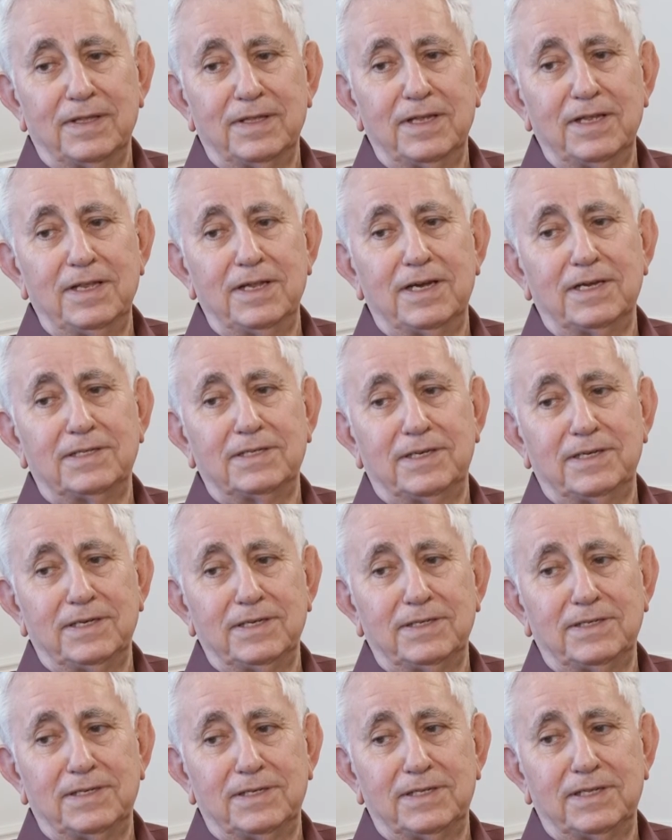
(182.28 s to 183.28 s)
the
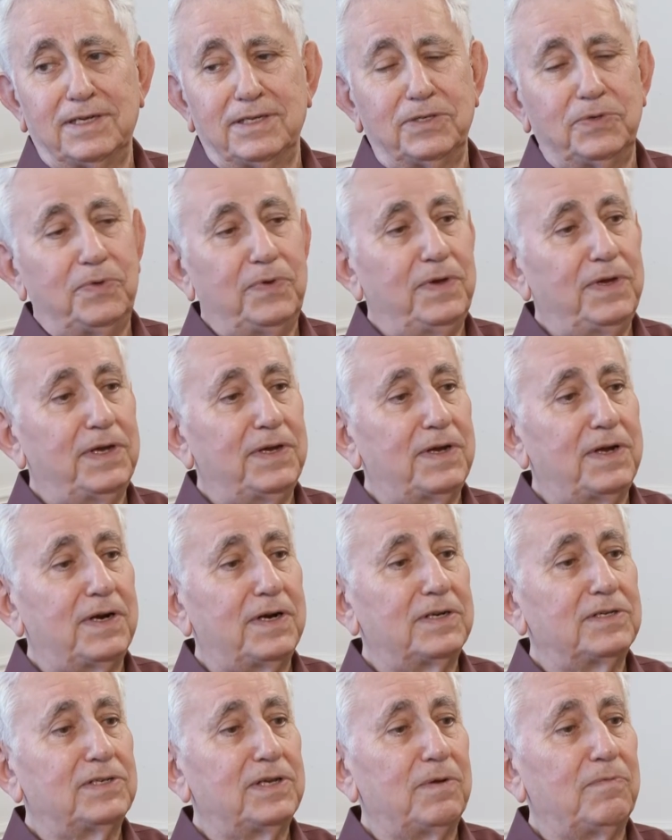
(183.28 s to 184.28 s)
Nazis that we
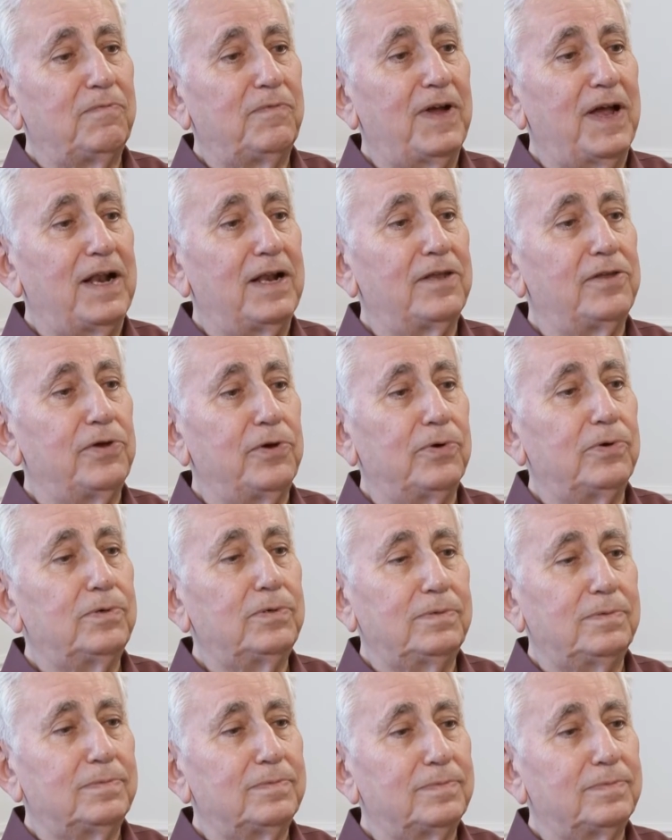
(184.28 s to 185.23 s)
are some value